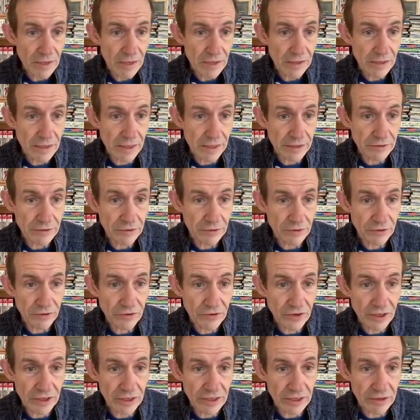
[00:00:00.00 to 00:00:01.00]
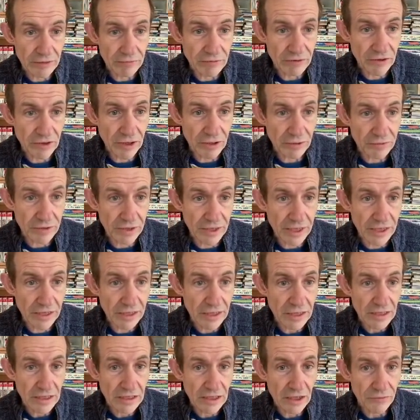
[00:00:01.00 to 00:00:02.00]
again, you can see then the result
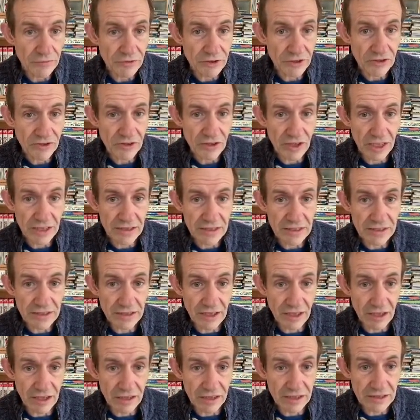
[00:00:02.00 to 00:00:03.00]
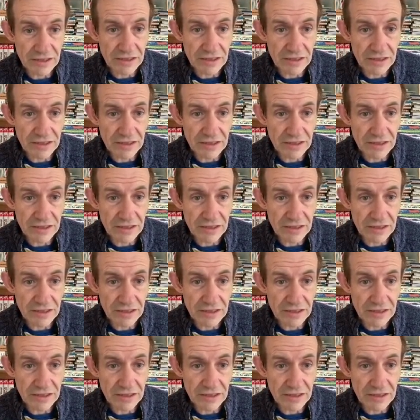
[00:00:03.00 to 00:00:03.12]
there, obviously a slightly darker